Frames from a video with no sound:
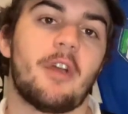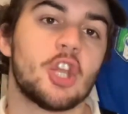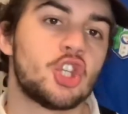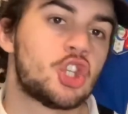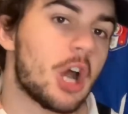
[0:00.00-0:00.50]

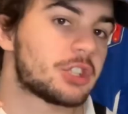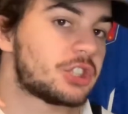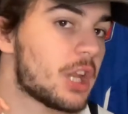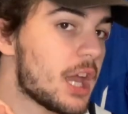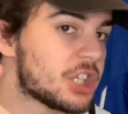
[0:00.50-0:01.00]
just
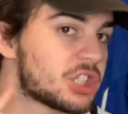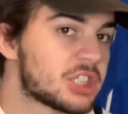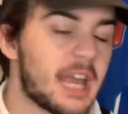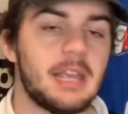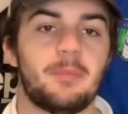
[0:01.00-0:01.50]

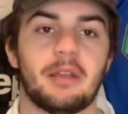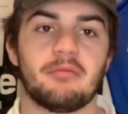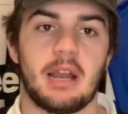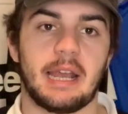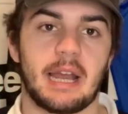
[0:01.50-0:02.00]
escaping
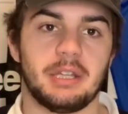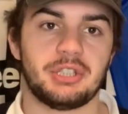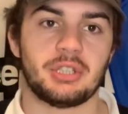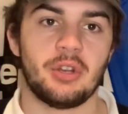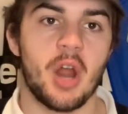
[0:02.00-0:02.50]

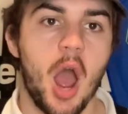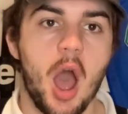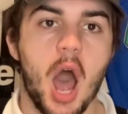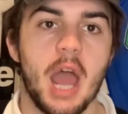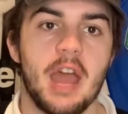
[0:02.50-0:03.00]
relegation,
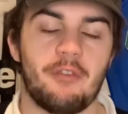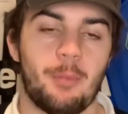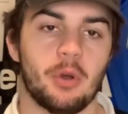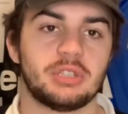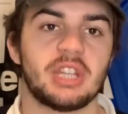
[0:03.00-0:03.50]
I have put